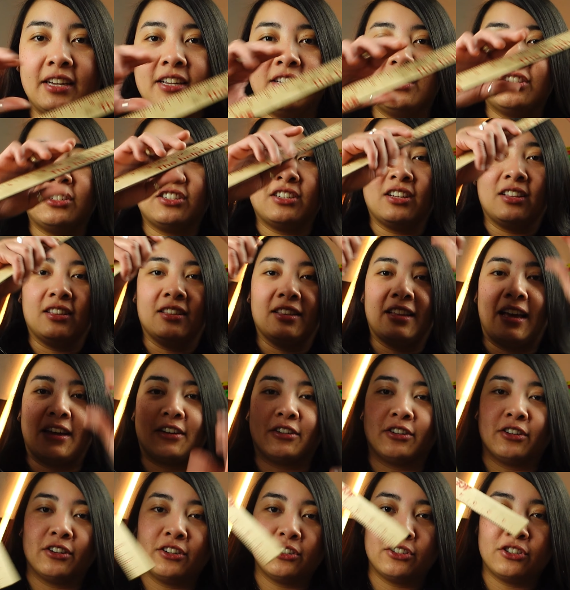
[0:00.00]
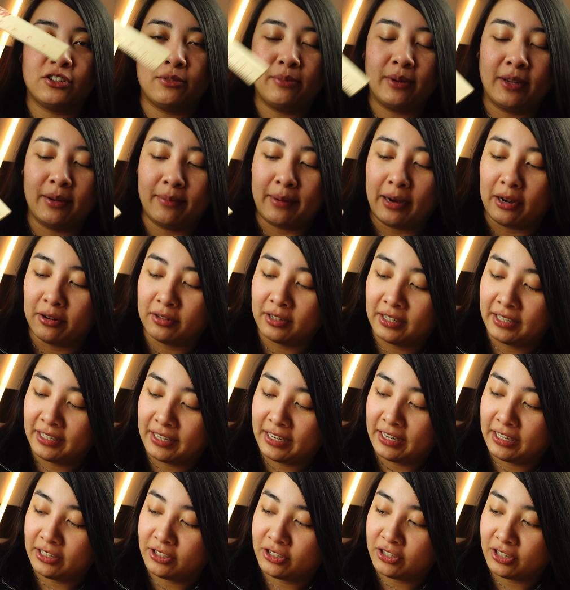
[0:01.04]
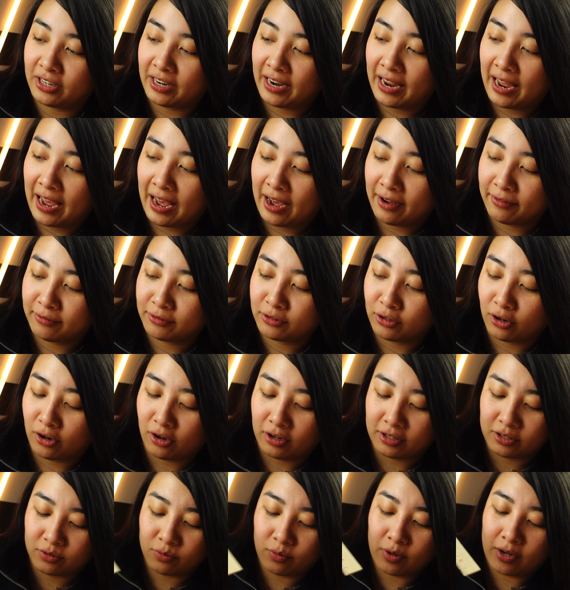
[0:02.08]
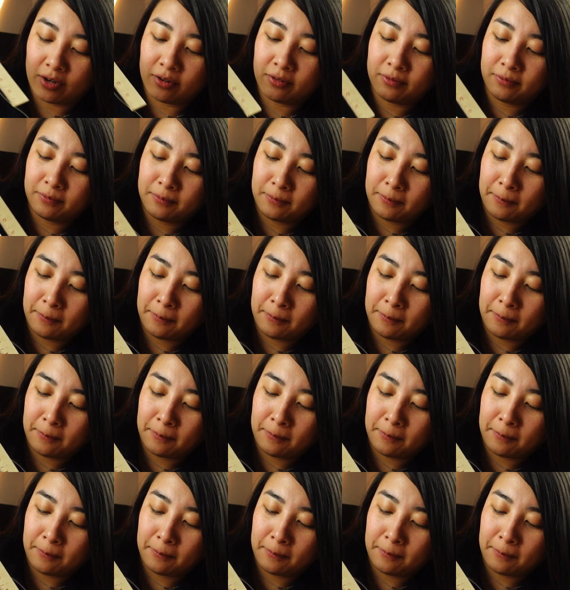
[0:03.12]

each letter should be about an inch and a half tall as well